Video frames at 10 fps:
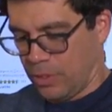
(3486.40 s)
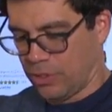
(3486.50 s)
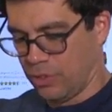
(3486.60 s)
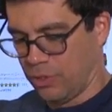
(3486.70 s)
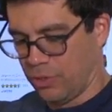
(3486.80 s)

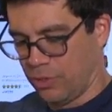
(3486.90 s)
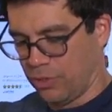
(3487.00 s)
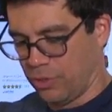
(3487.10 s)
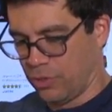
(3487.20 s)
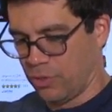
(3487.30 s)
Do do
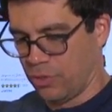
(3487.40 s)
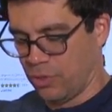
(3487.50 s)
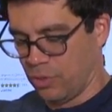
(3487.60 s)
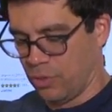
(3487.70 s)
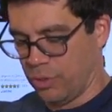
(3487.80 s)

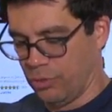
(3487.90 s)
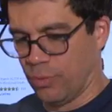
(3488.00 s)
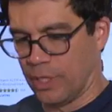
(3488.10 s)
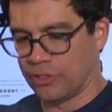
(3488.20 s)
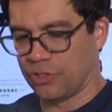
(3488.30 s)
do. Who
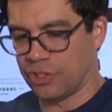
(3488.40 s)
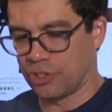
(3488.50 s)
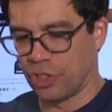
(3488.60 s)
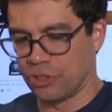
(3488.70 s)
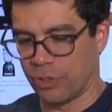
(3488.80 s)
wants
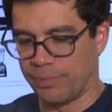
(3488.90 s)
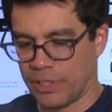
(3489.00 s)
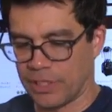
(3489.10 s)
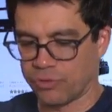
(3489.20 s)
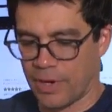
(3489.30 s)
600
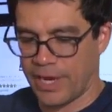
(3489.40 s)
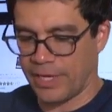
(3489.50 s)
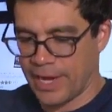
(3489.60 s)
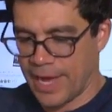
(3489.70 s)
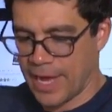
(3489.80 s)
bucks
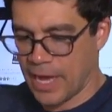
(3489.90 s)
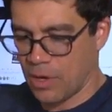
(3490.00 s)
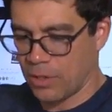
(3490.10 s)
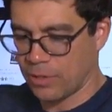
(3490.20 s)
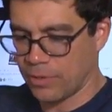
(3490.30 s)
right
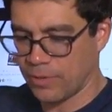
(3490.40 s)
now?